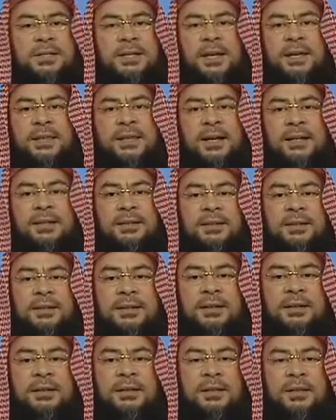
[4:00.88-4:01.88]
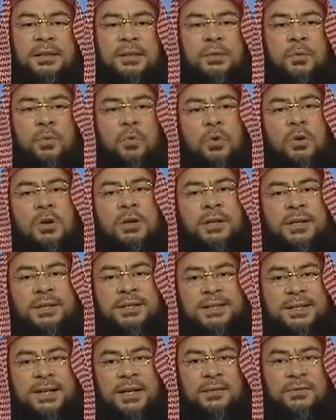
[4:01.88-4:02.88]
say that the word
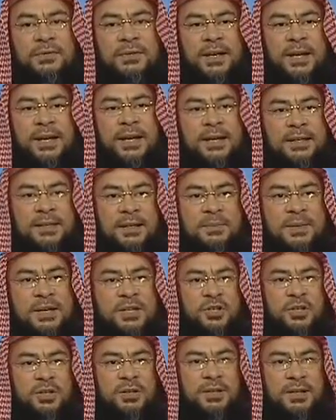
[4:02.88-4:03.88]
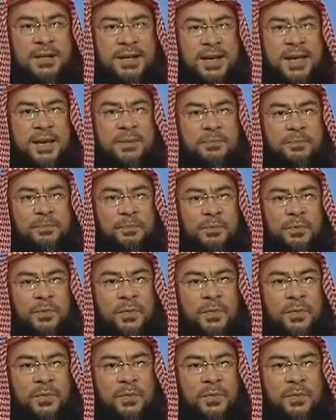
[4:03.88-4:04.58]
itself, tahiyyat al-masjid, the name,